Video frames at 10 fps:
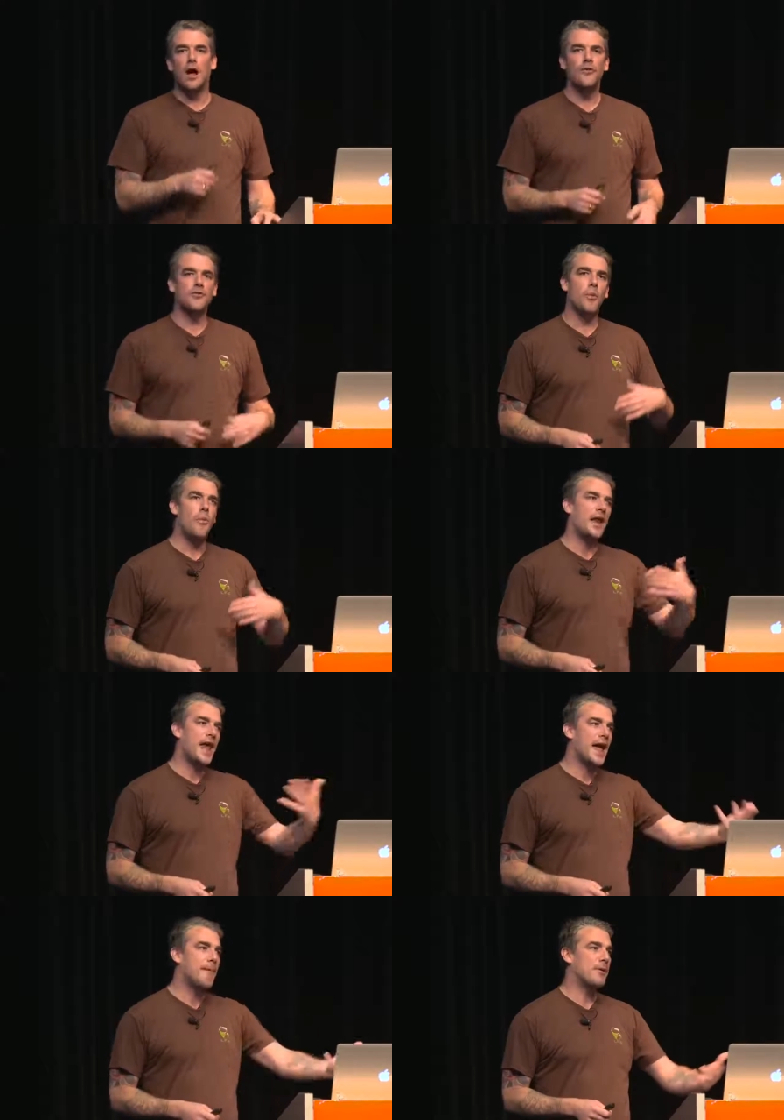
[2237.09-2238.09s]
Also, what
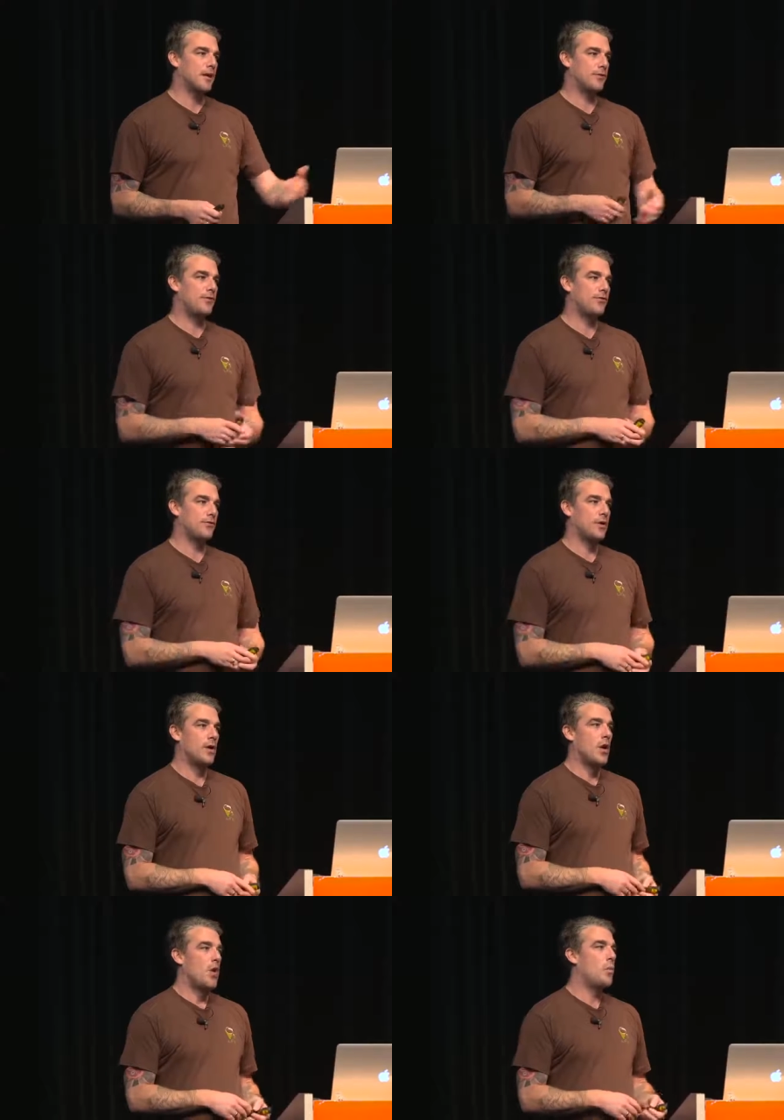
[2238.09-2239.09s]
happens
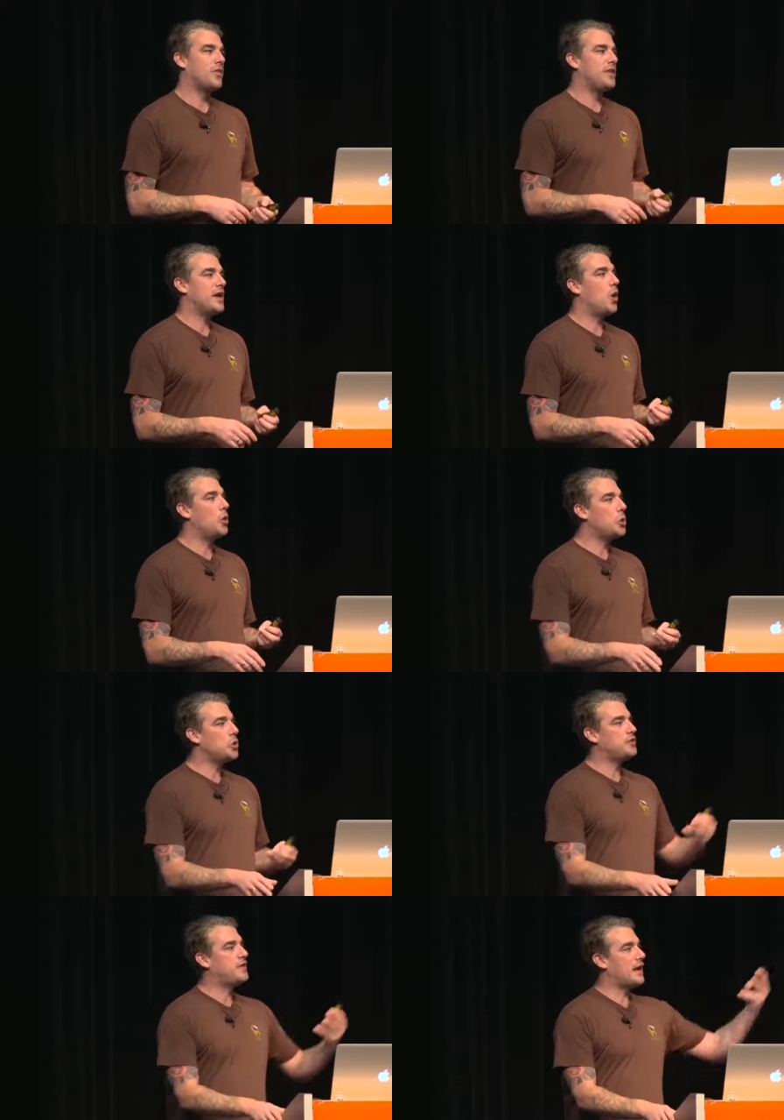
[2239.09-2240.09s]
with the
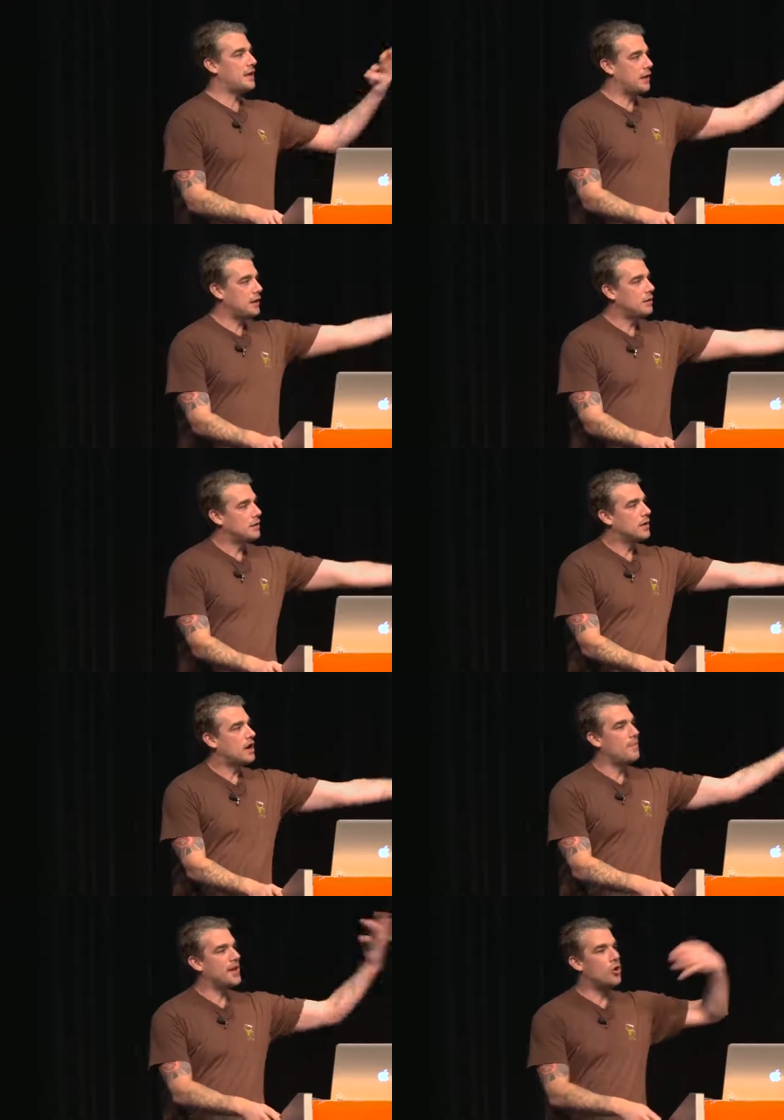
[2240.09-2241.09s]
old data
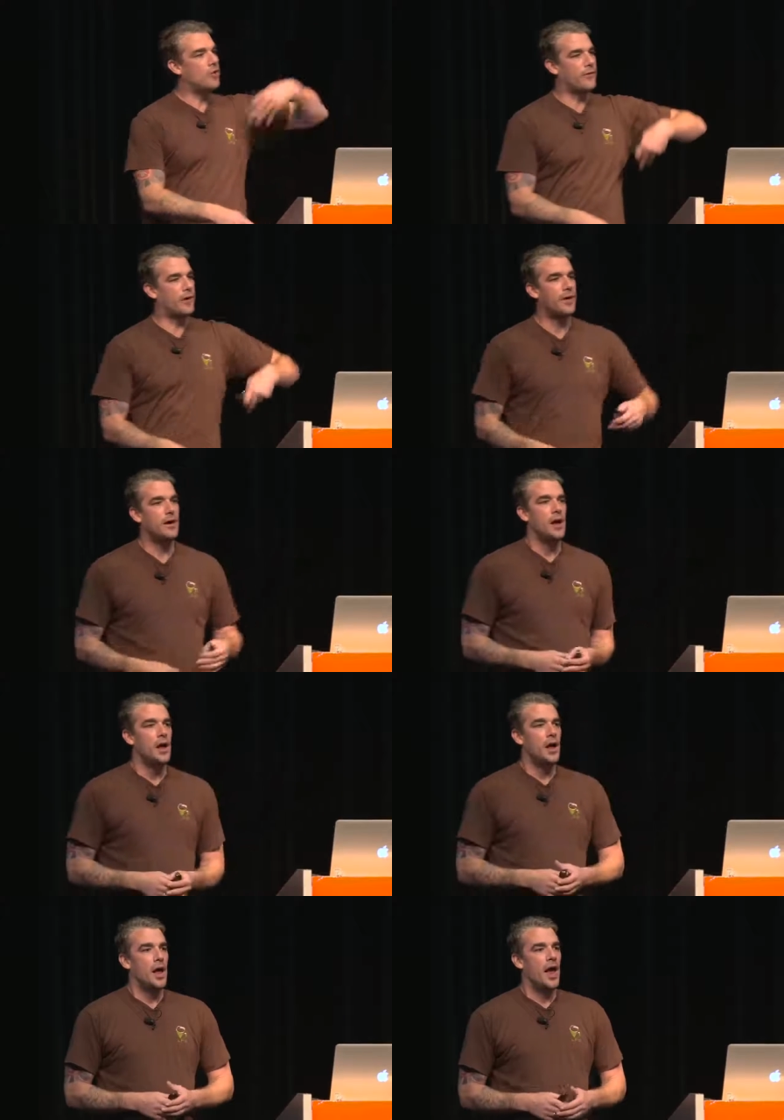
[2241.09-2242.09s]
coming over
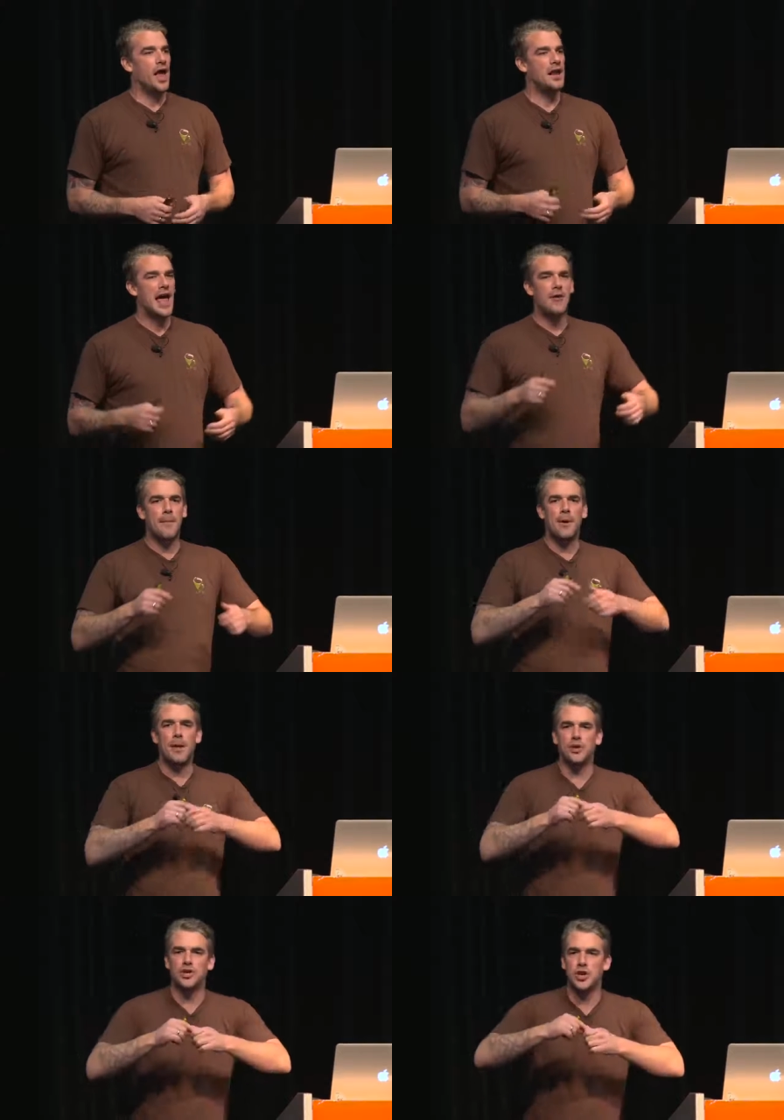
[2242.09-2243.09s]
and now I'm
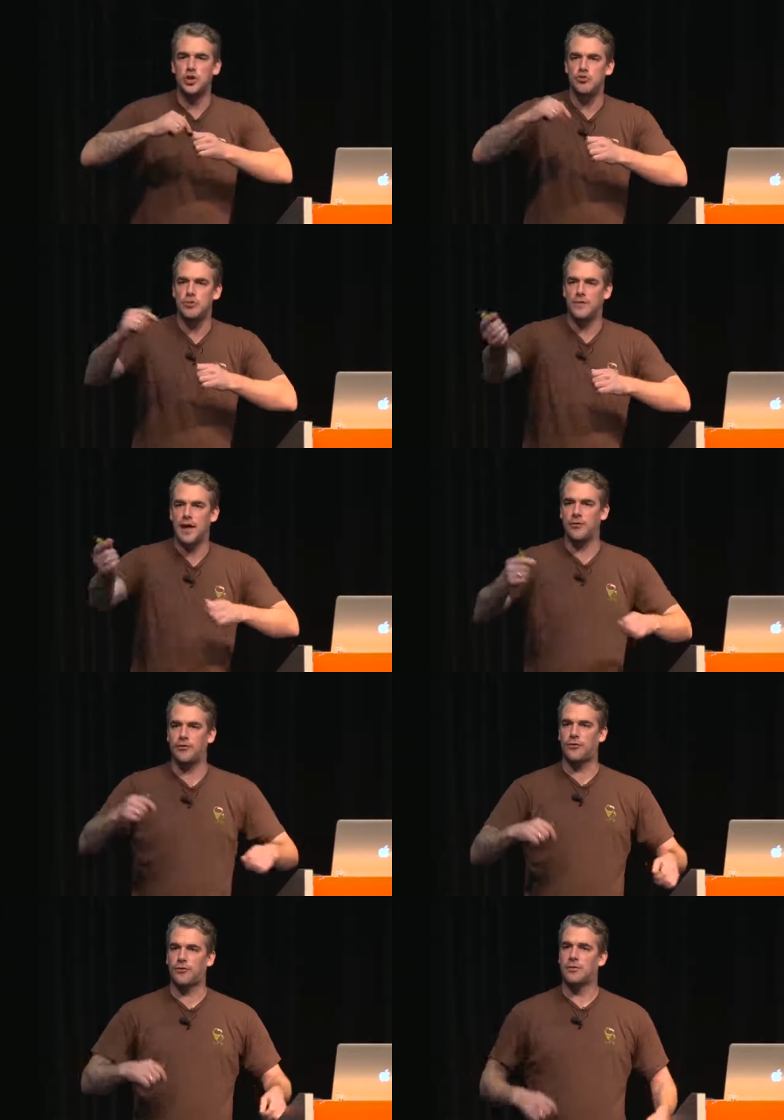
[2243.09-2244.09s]
publishing new
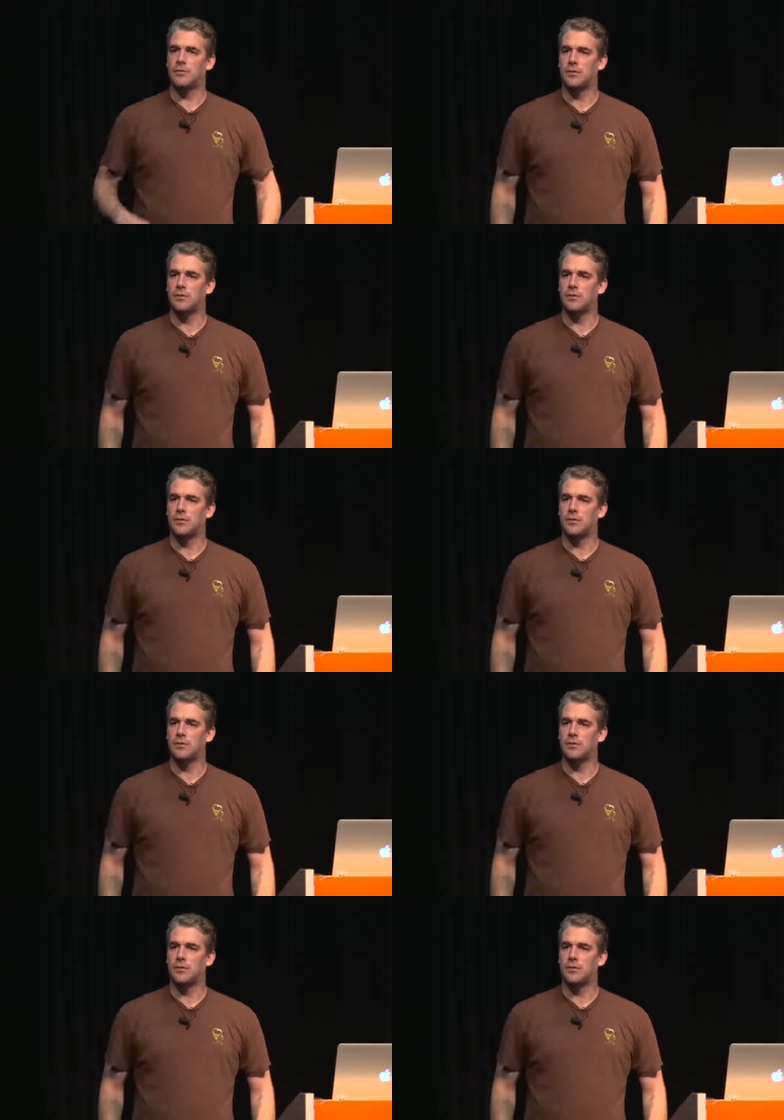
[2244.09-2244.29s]
events?